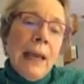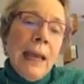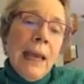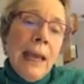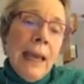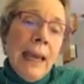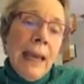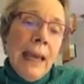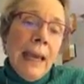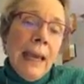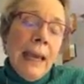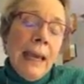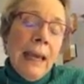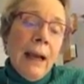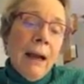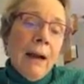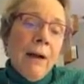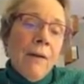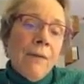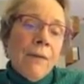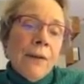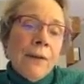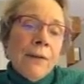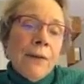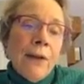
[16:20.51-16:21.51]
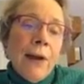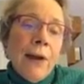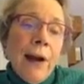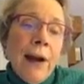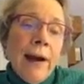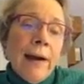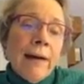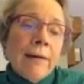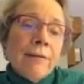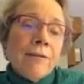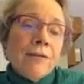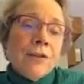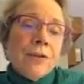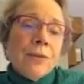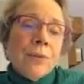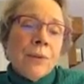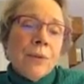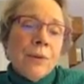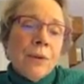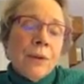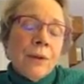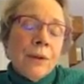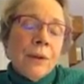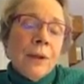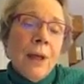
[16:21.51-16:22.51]
A on the left, where
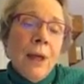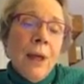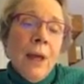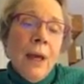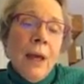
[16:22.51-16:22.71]
the